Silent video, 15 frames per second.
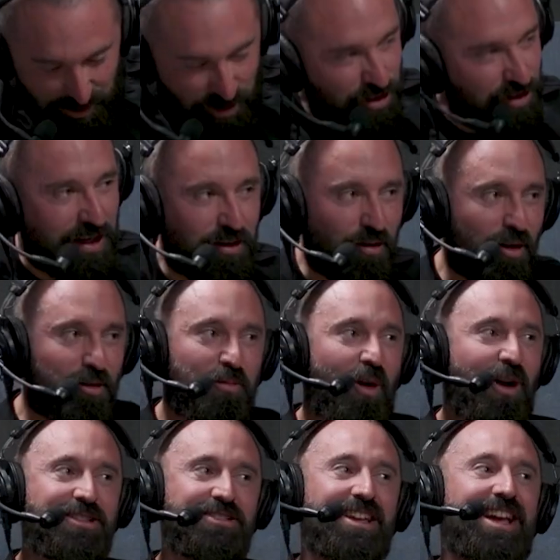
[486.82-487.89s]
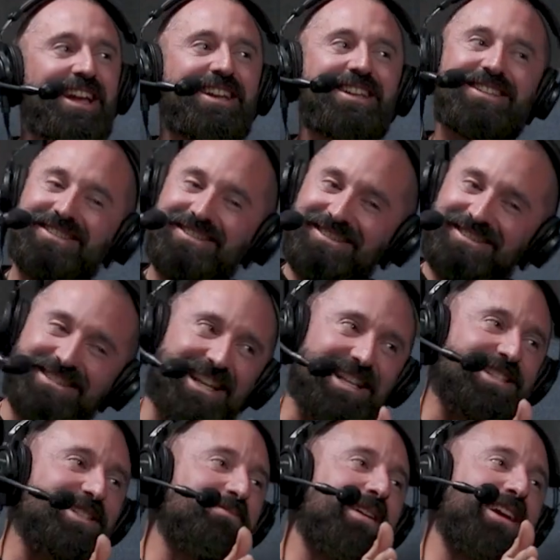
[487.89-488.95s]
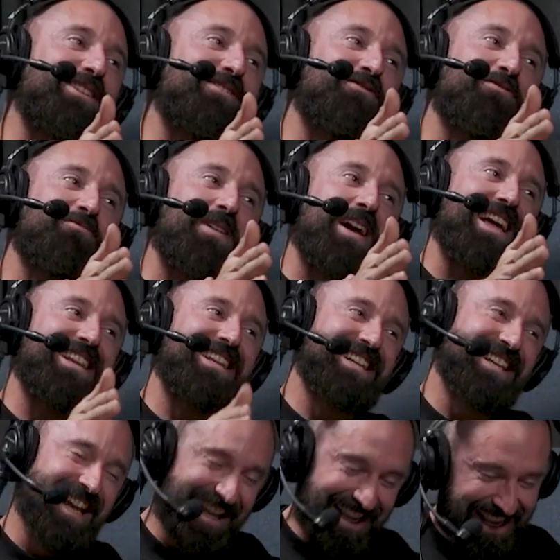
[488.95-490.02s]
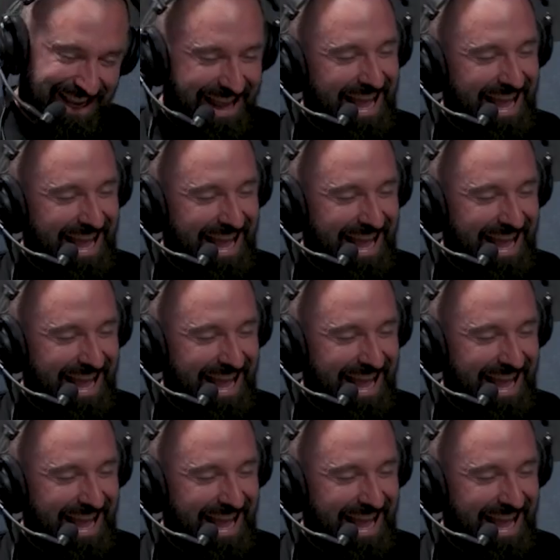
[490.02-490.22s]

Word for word: because you had a growth mindset, it didn't make you feel that's bad. That's